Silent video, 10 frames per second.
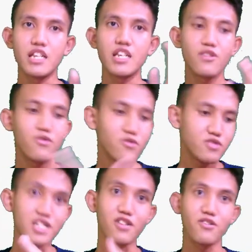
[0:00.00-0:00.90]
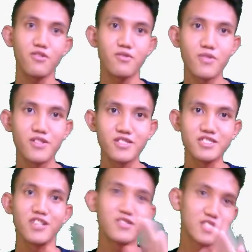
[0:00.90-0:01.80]
and Q
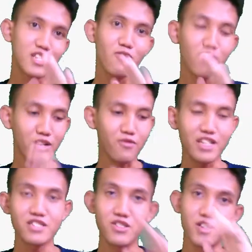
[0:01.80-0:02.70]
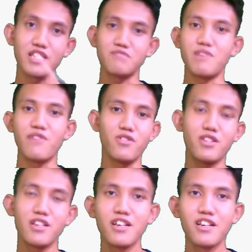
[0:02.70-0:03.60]
0011, sorry, it's
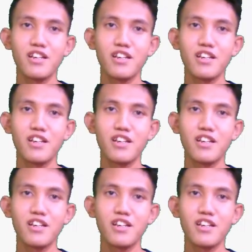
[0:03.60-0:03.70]
my phone.